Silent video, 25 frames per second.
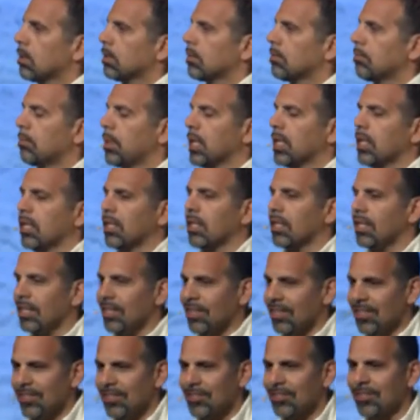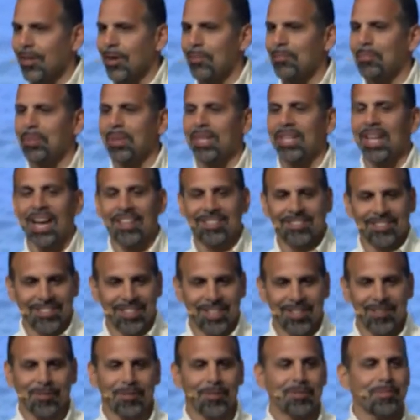But it is a
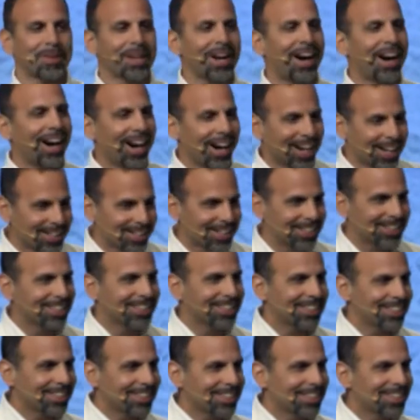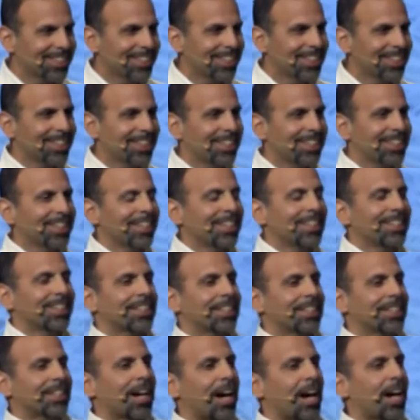blessing from God
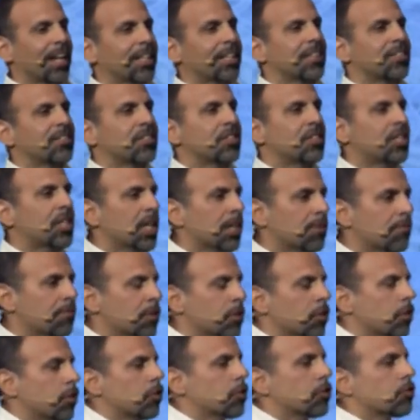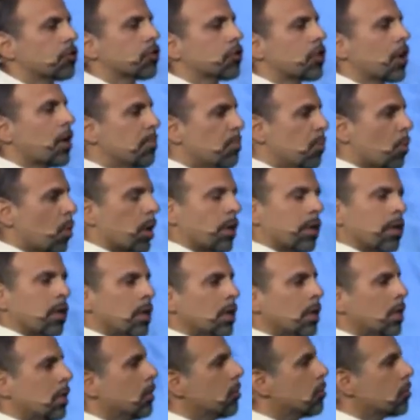that God has given her someone,
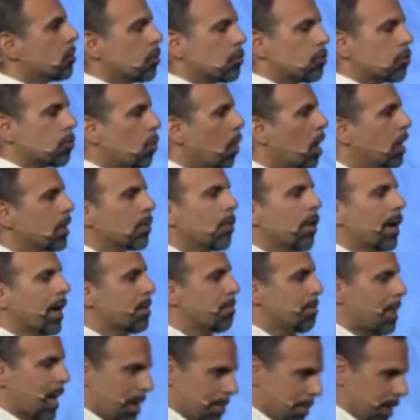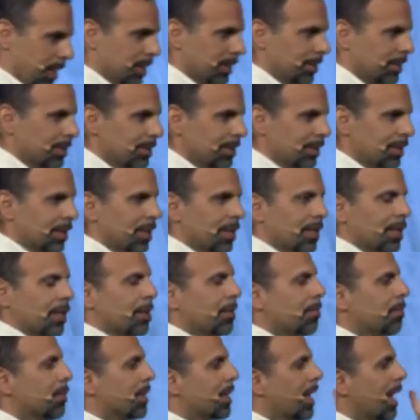just one grandbaby.
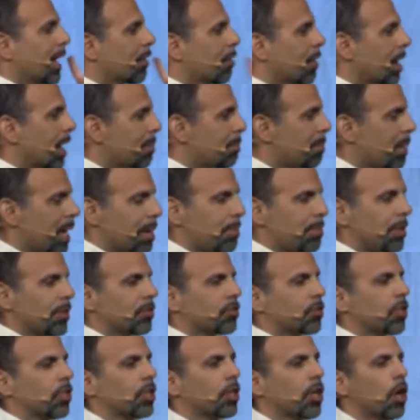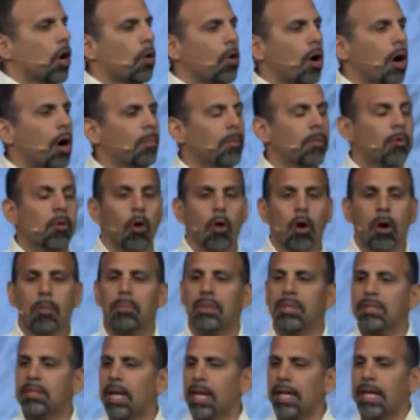But that grandbaby is going to grow up
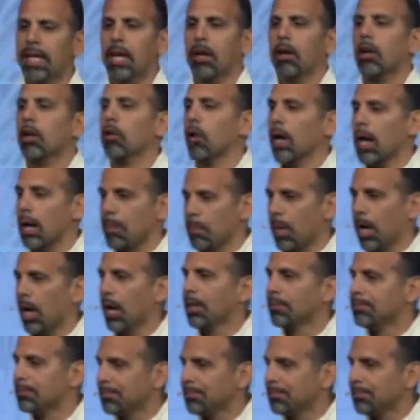and take care of grandma.